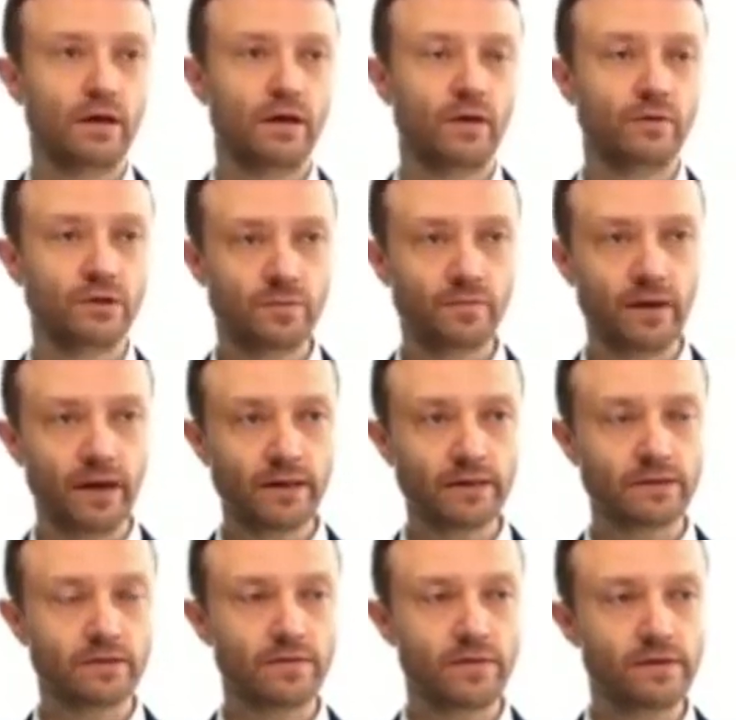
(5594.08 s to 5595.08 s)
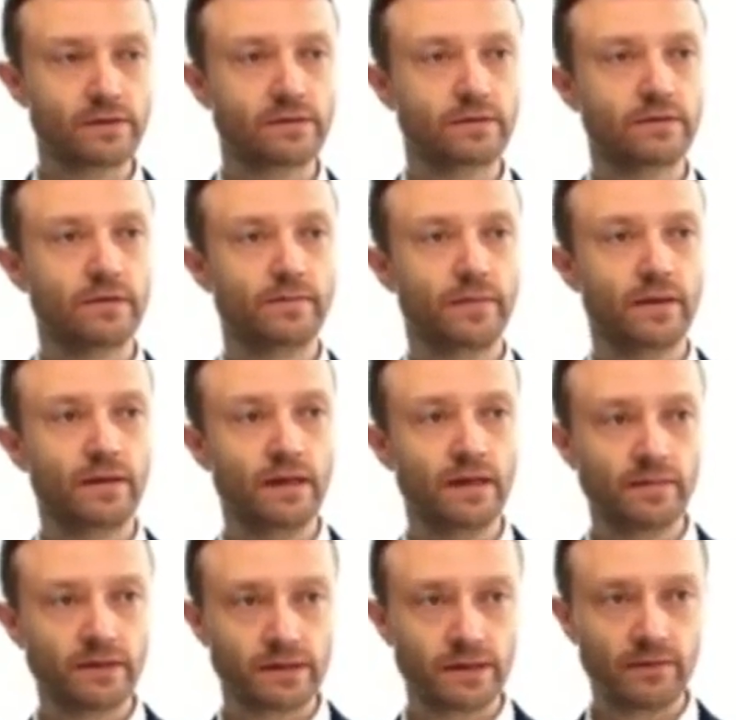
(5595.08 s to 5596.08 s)
which made these
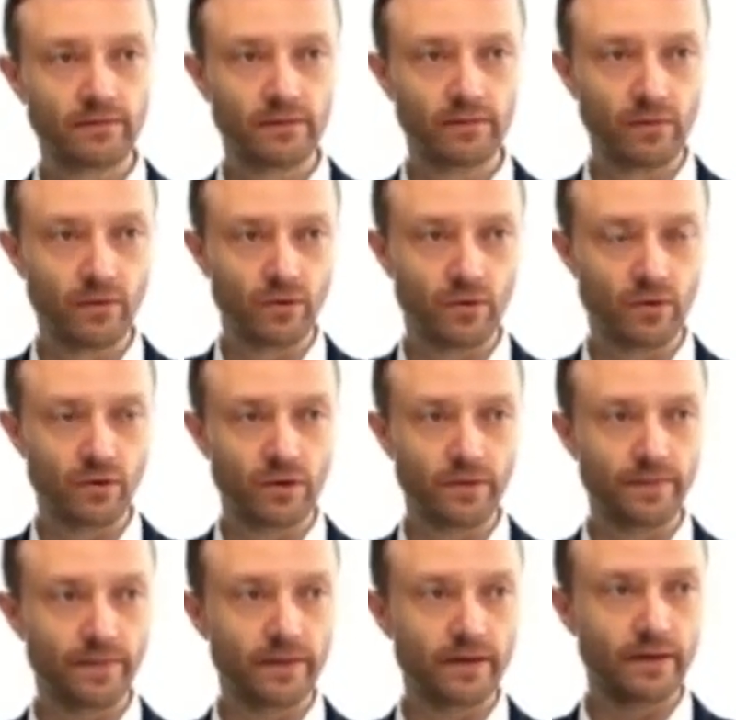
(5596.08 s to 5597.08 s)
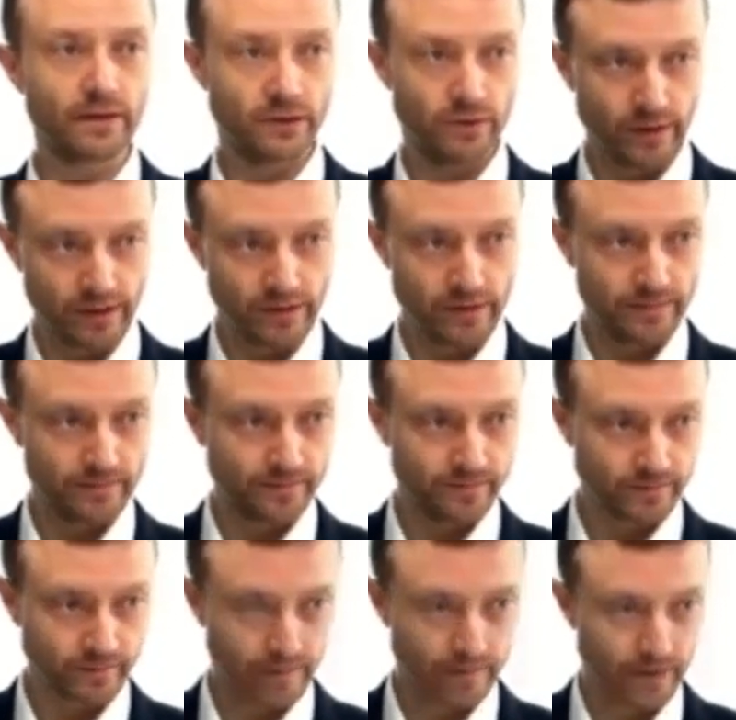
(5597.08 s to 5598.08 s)
limits even more strict,
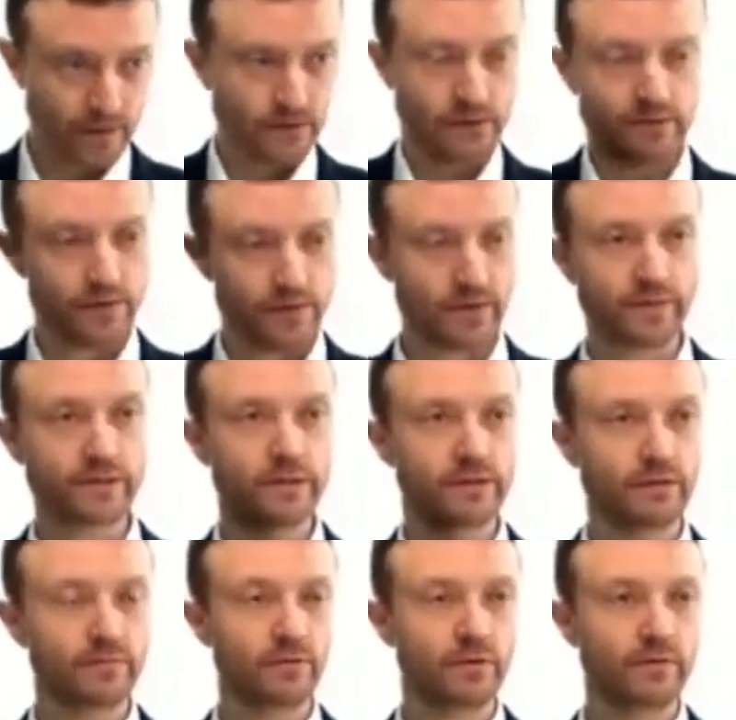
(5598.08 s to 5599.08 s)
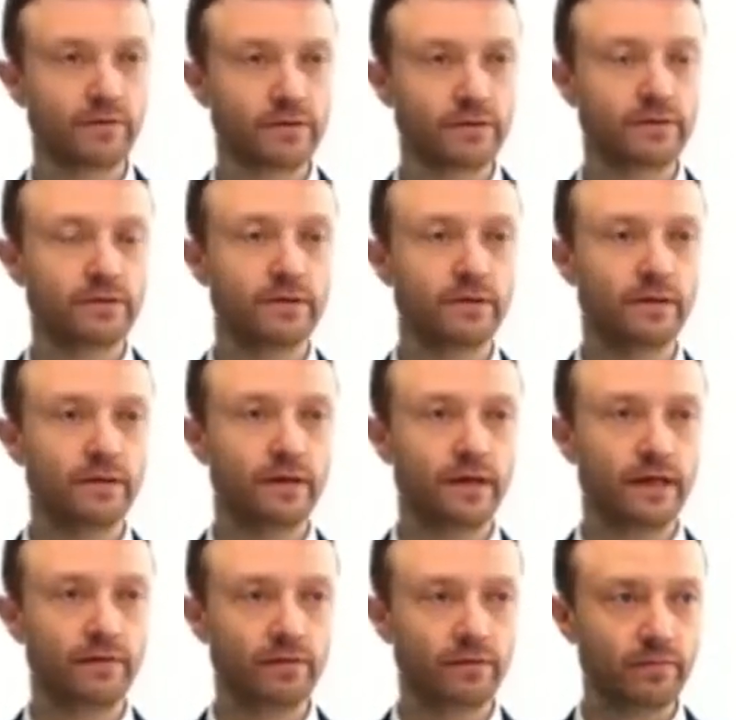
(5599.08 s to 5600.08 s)
because 3% of profits
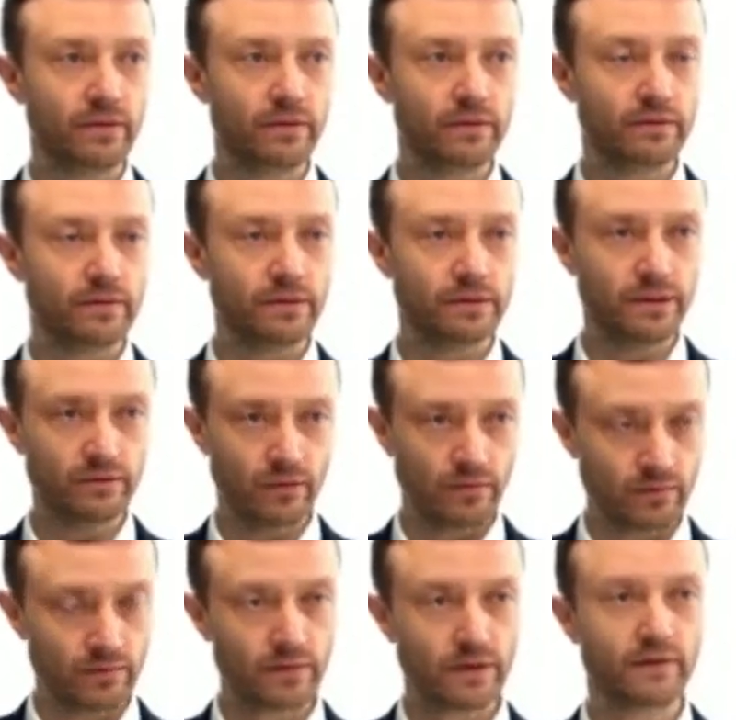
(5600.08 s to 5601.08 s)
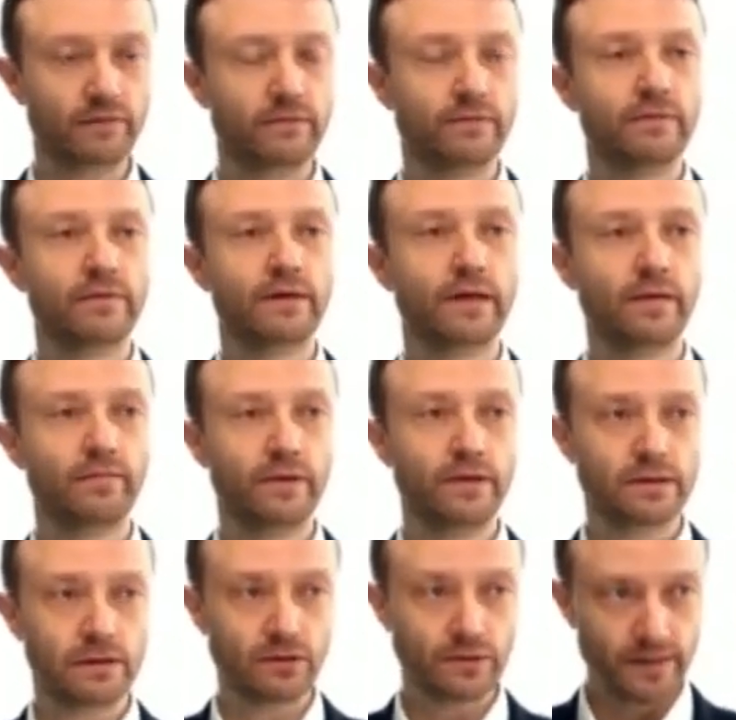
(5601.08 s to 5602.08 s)
can even be zero if the company
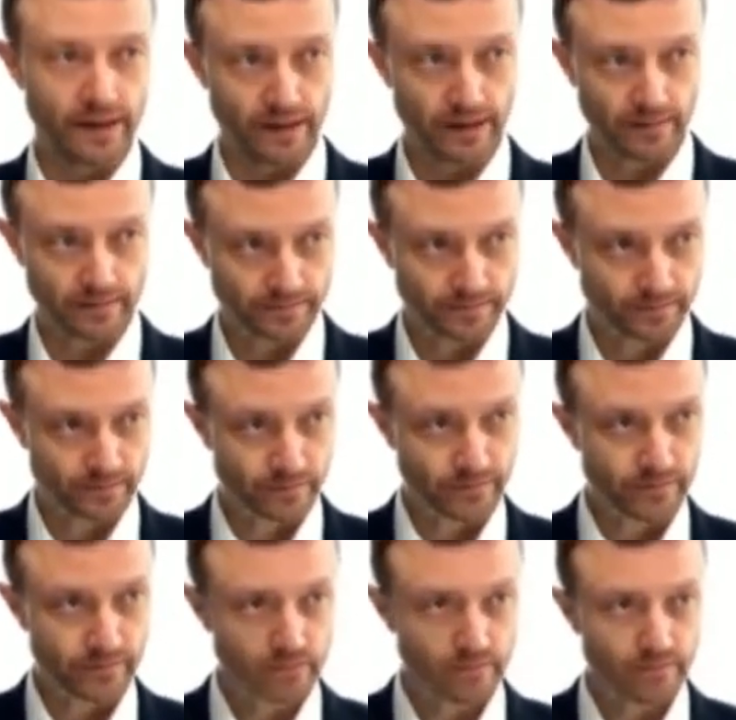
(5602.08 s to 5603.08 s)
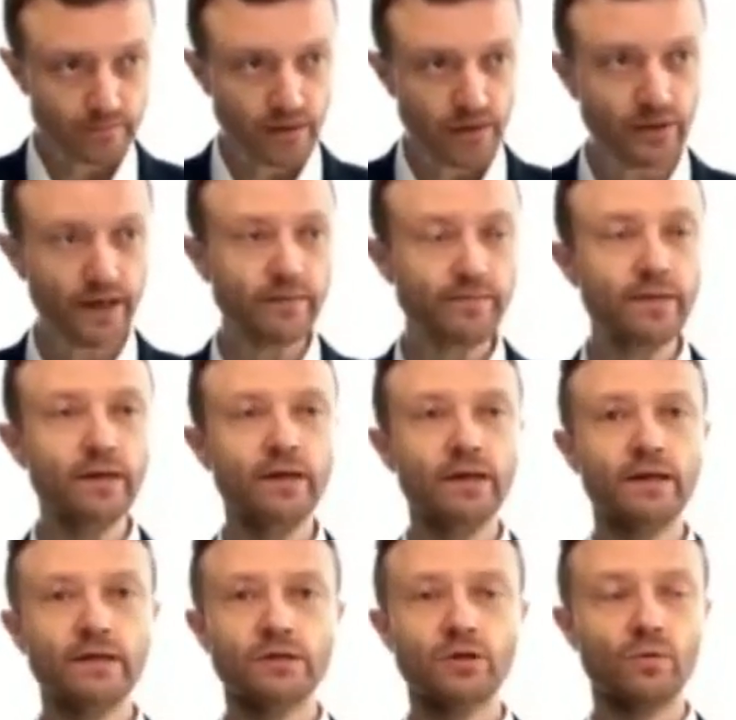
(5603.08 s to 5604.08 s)
is loss-making. Okay,
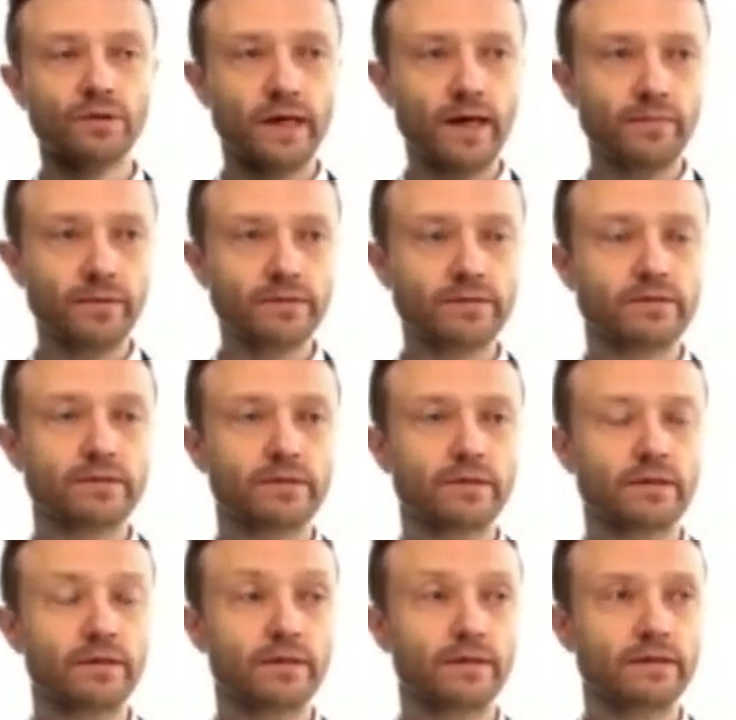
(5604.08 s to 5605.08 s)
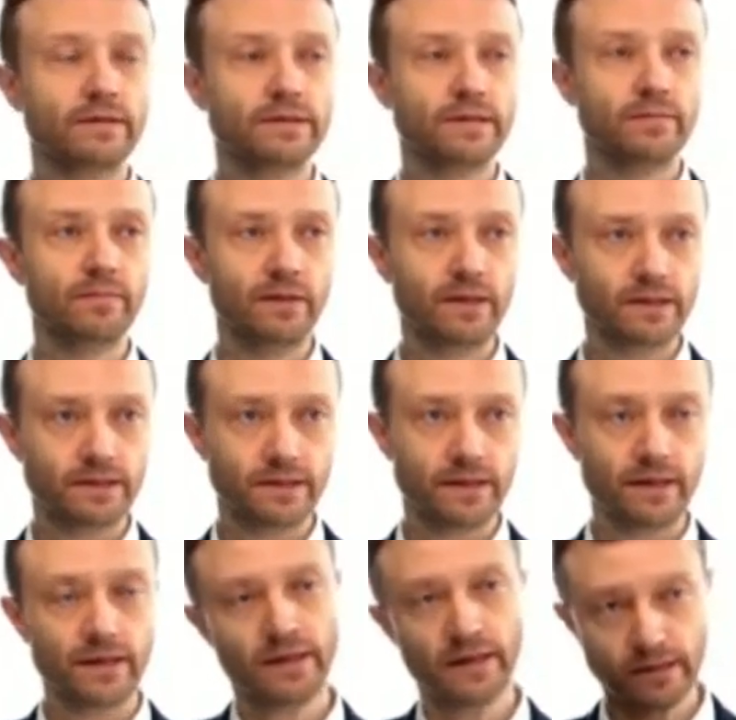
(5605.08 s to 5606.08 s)
so what happens in December last
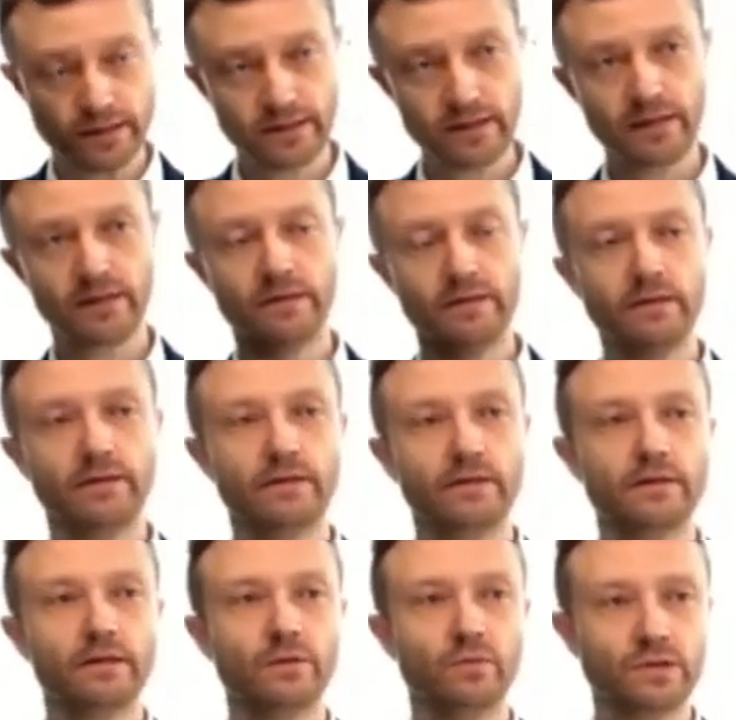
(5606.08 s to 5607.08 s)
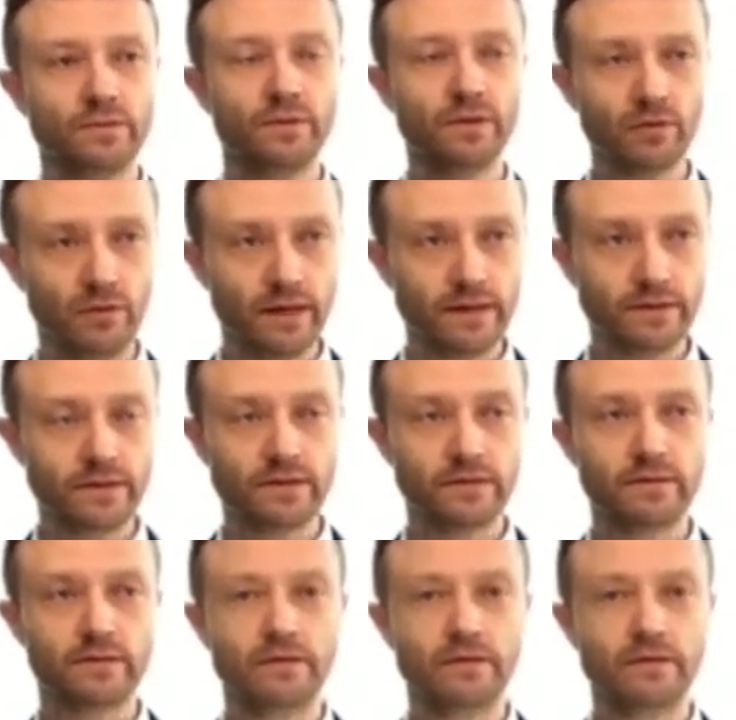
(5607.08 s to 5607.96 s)
year, and it was speculated